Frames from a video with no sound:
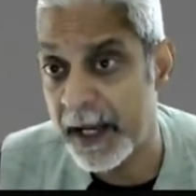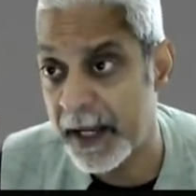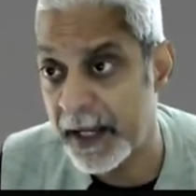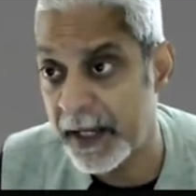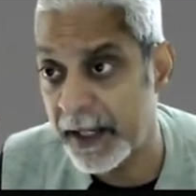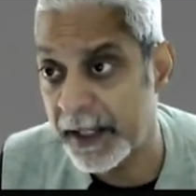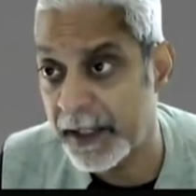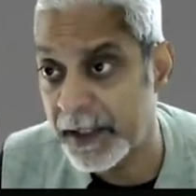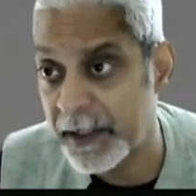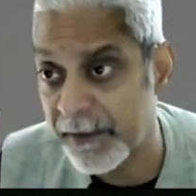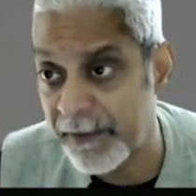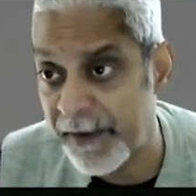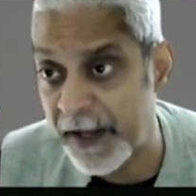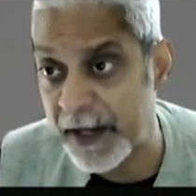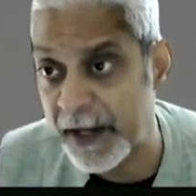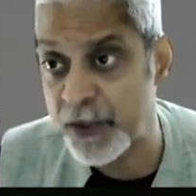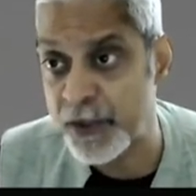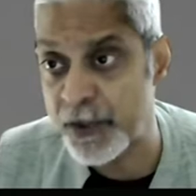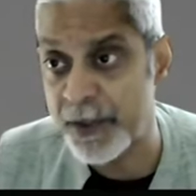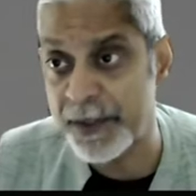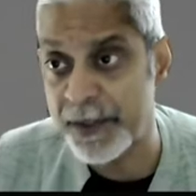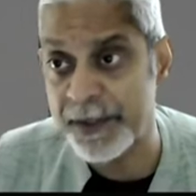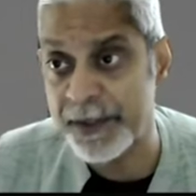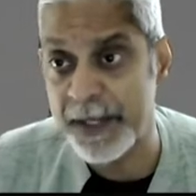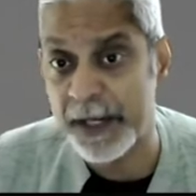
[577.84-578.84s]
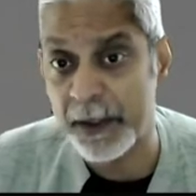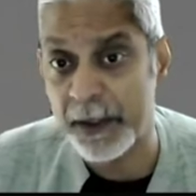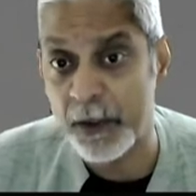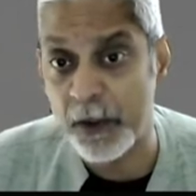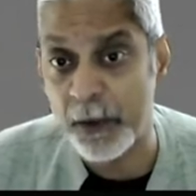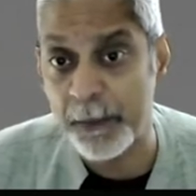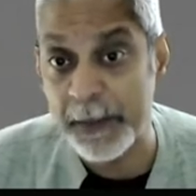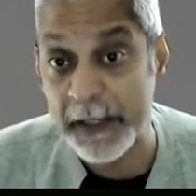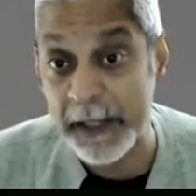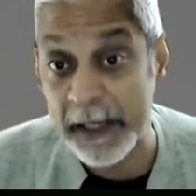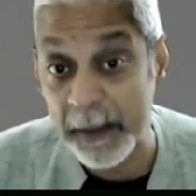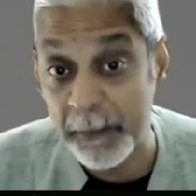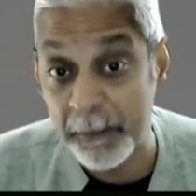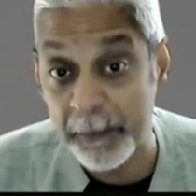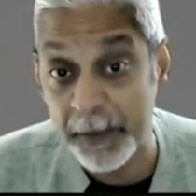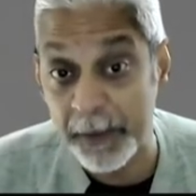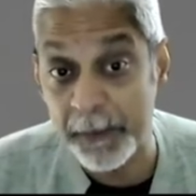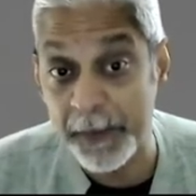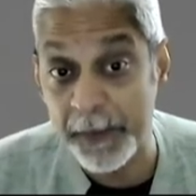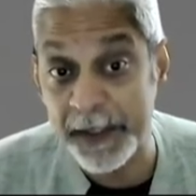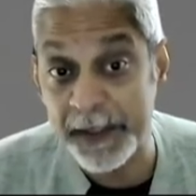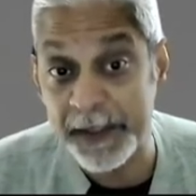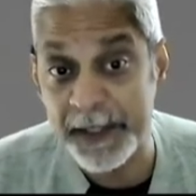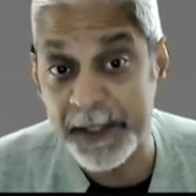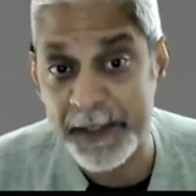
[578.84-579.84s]
interventions that could be
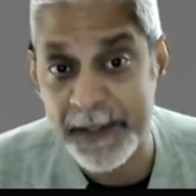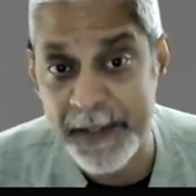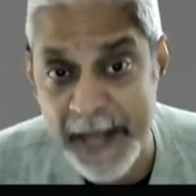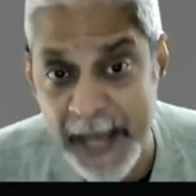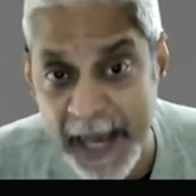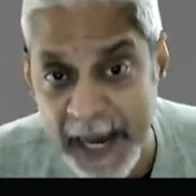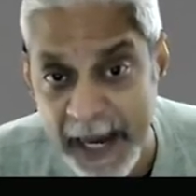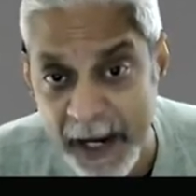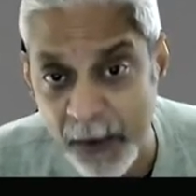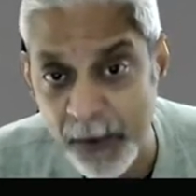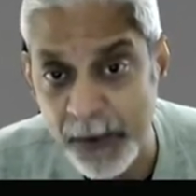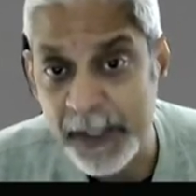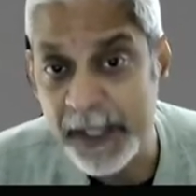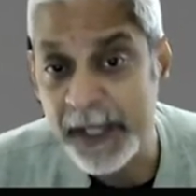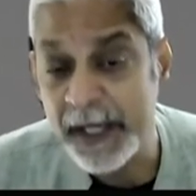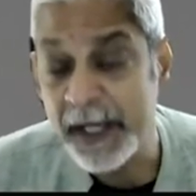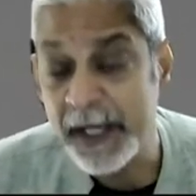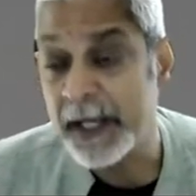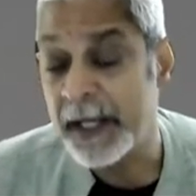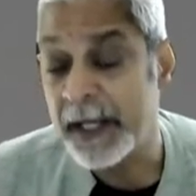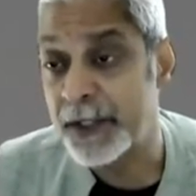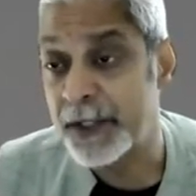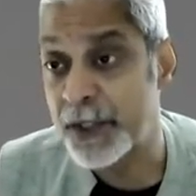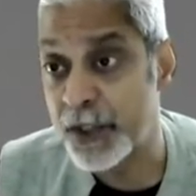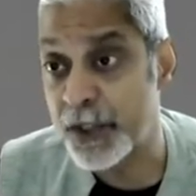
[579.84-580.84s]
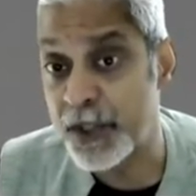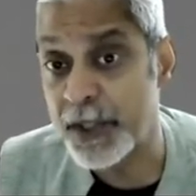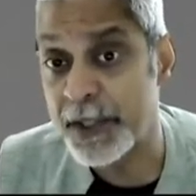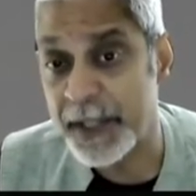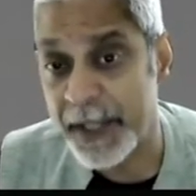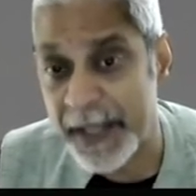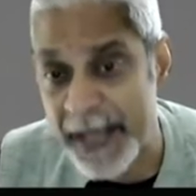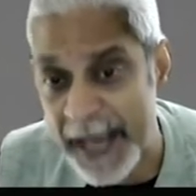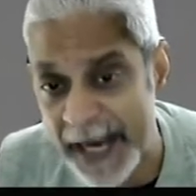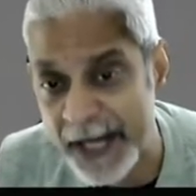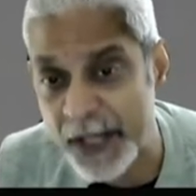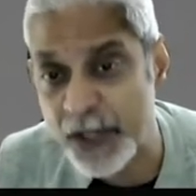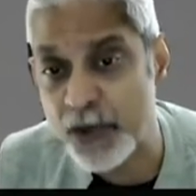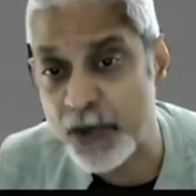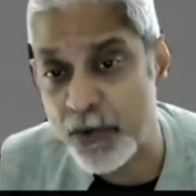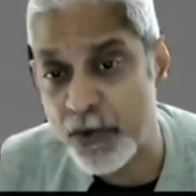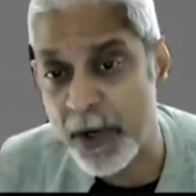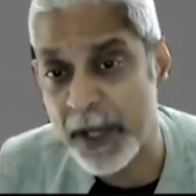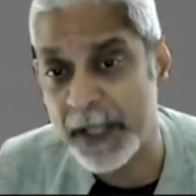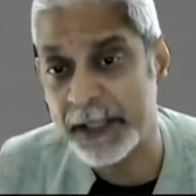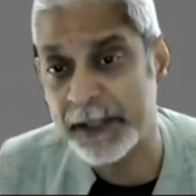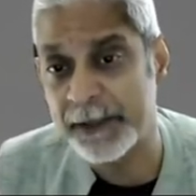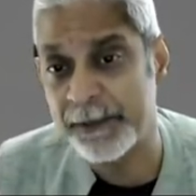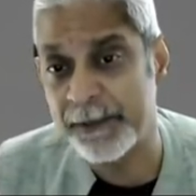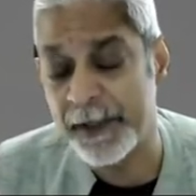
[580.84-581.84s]
implemented now, such as cash
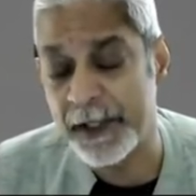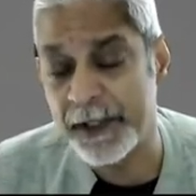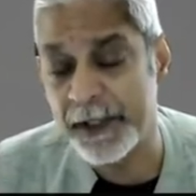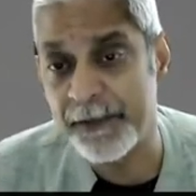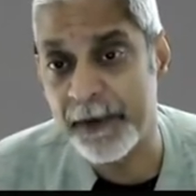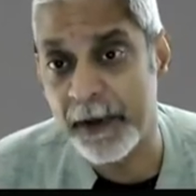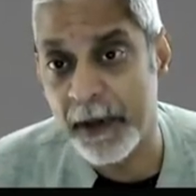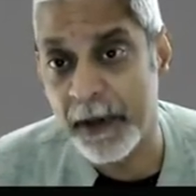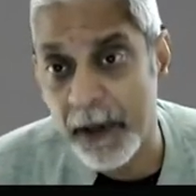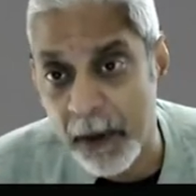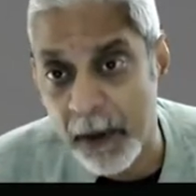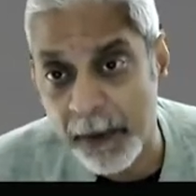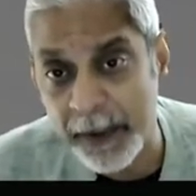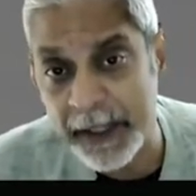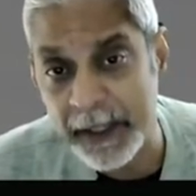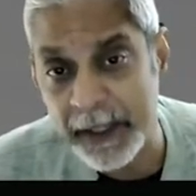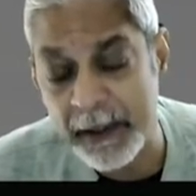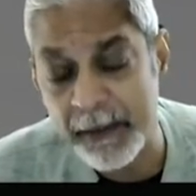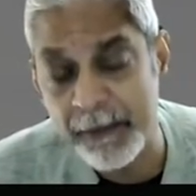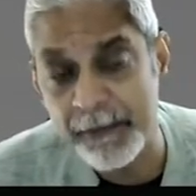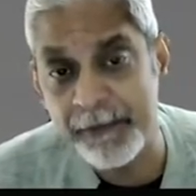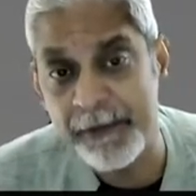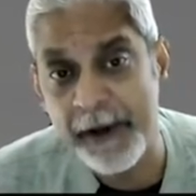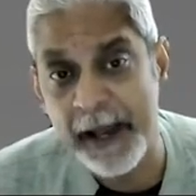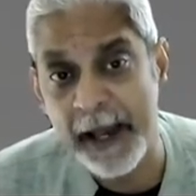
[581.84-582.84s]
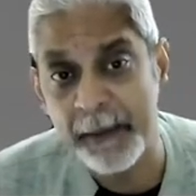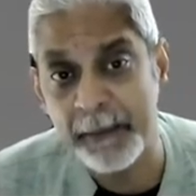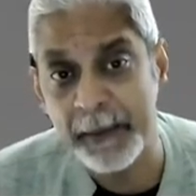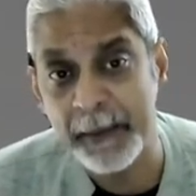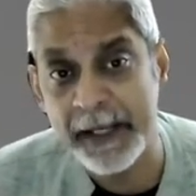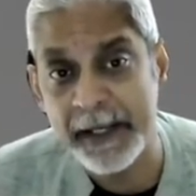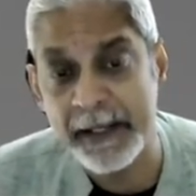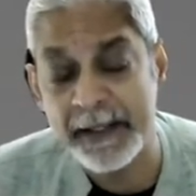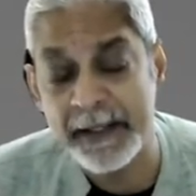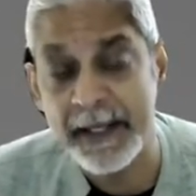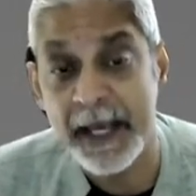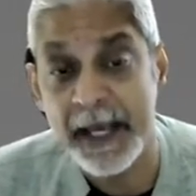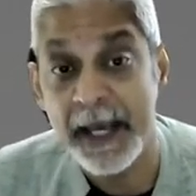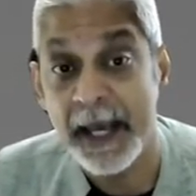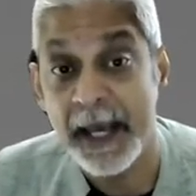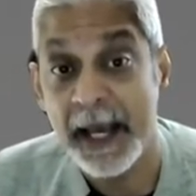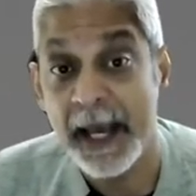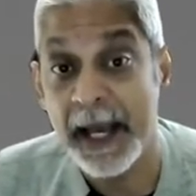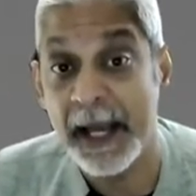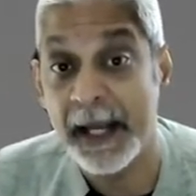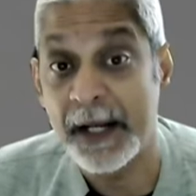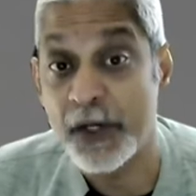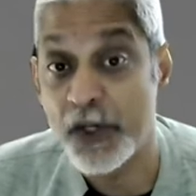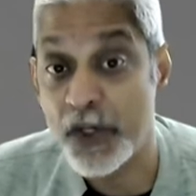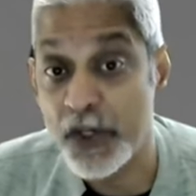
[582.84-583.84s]
transfers for low-income families
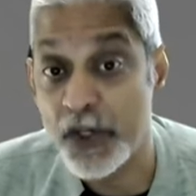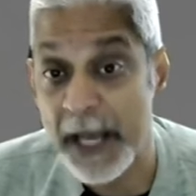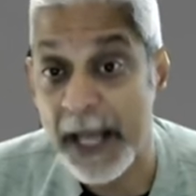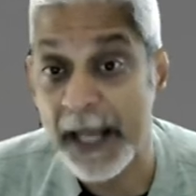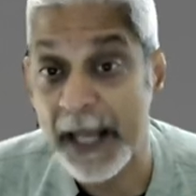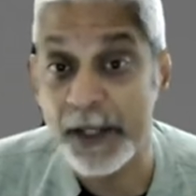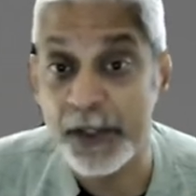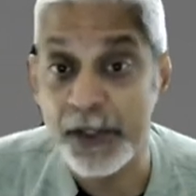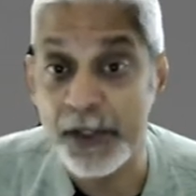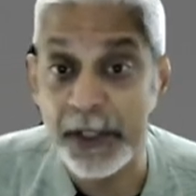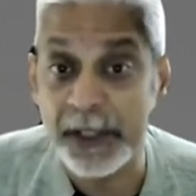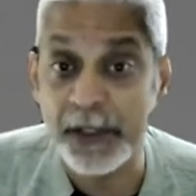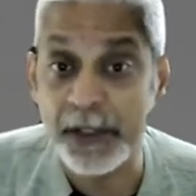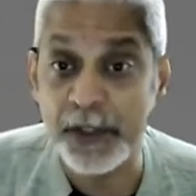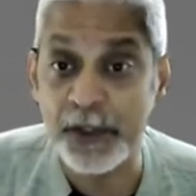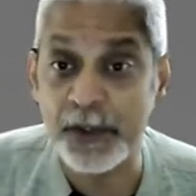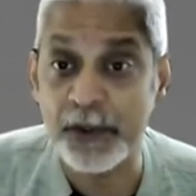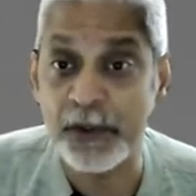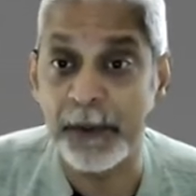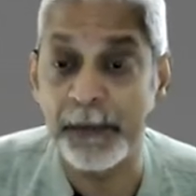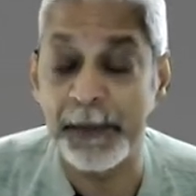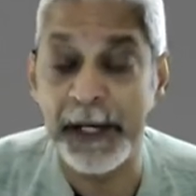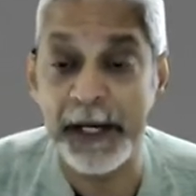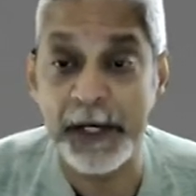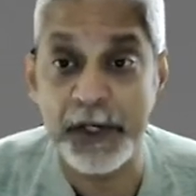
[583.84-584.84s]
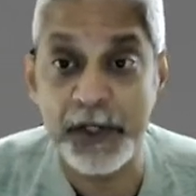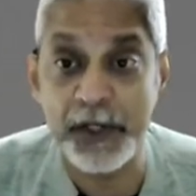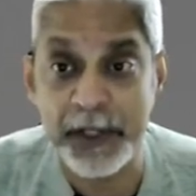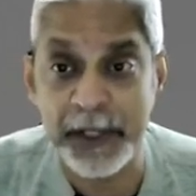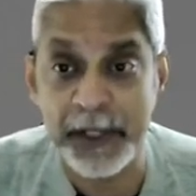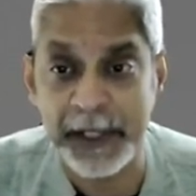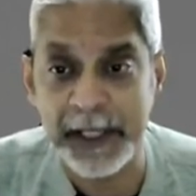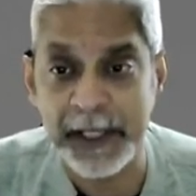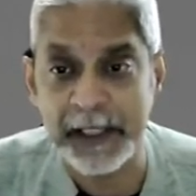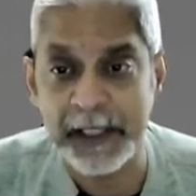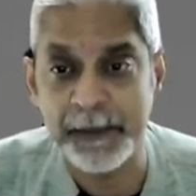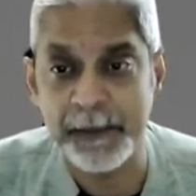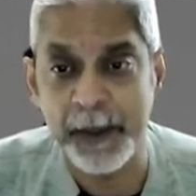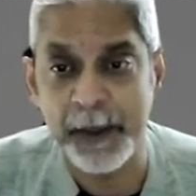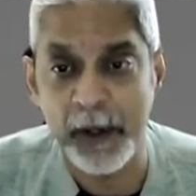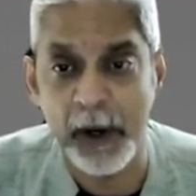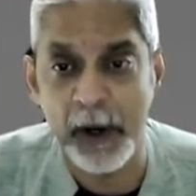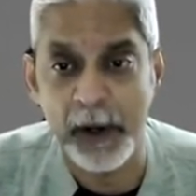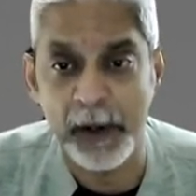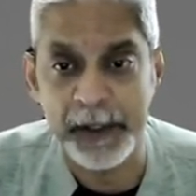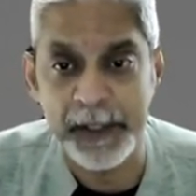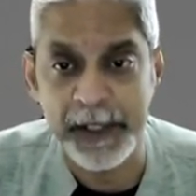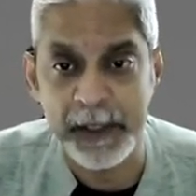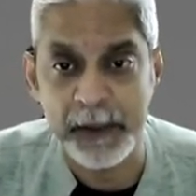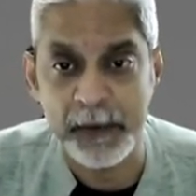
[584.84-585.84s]
and challenging discrimination against
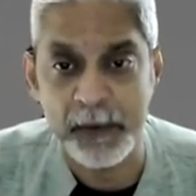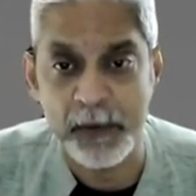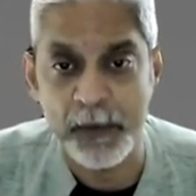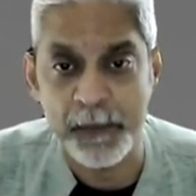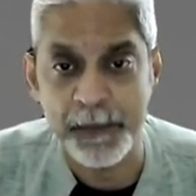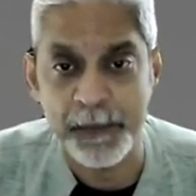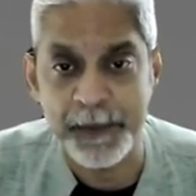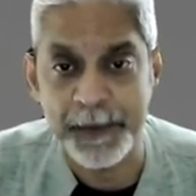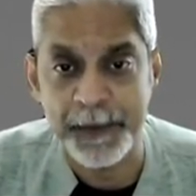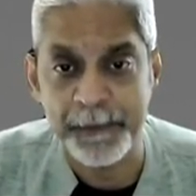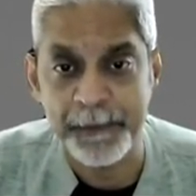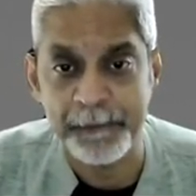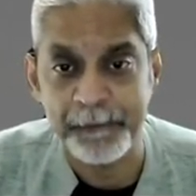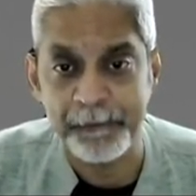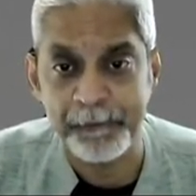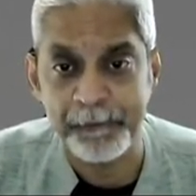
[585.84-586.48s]
minority groups.